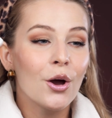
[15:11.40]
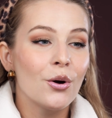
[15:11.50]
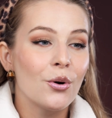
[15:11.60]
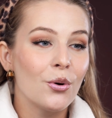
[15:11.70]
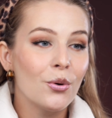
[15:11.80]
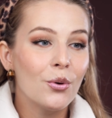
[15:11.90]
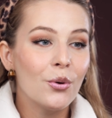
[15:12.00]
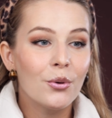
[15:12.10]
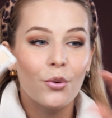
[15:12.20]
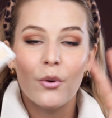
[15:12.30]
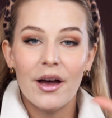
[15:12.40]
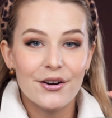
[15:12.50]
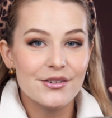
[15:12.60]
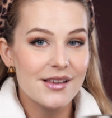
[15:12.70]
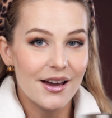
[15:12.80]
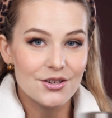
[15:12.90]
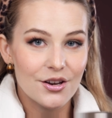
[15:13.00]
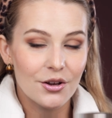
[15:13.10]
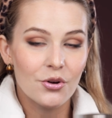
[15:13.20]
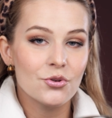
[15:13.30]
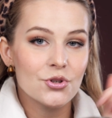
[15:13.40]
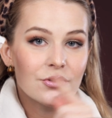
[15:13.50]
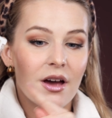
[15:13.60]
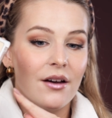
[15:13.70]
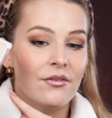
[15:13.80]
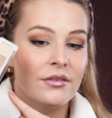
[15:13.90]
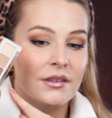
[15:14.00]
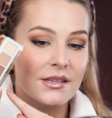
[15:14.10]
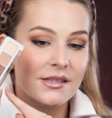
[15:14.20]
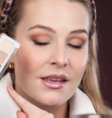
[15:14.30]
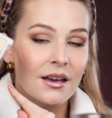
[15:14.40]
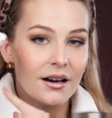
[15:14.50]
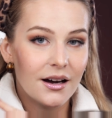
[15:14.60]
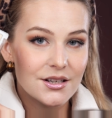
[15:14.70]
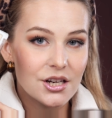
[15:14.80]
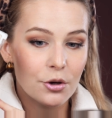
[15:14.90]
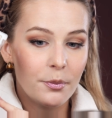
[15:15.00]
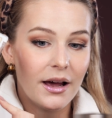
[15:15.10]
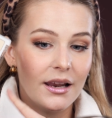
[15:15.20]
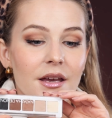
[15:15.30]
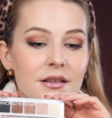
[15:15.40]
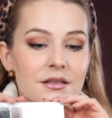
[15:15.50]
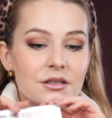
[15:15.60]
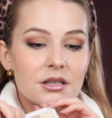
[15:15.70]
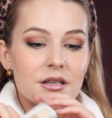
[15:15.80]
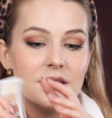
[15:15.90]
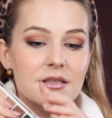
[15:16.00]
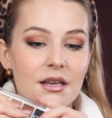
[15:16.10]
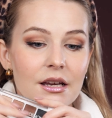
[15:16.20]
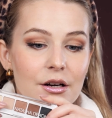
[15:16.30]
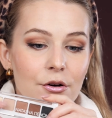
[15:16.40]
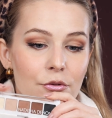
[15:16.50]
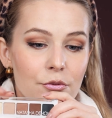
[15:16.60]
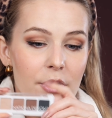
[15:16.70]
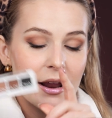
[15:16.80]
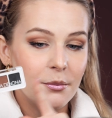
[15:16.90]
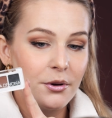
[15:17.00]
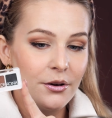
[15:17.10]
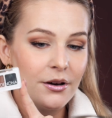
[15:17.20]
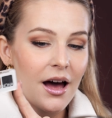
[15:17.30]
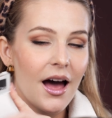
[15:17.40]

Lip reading: who wears eyeshadow should have this eyeshadow palette. It's just incredible.